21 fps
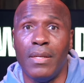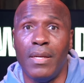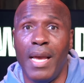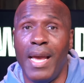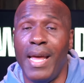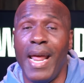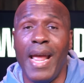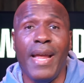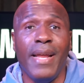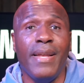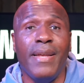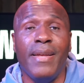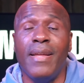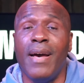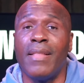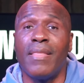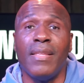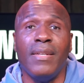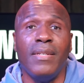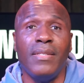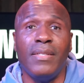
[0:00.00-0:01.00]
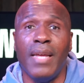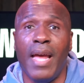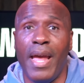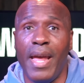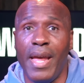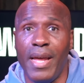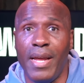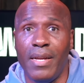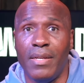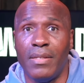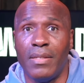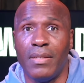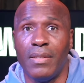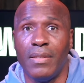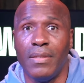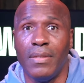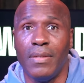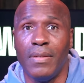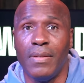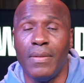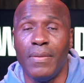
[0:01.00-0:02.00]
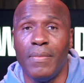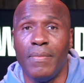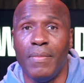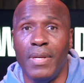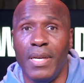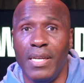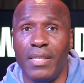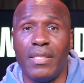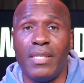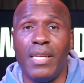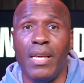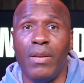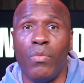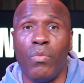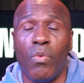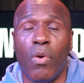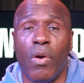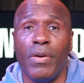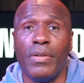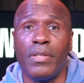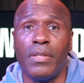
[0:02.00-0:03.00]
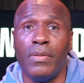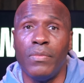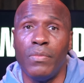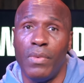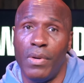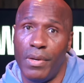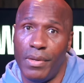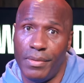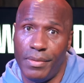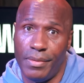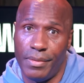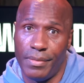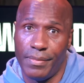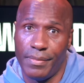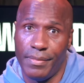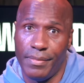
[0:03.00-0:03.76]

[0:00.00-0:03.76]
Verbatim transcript: And ain't nothing changed. It's getting worse and worse.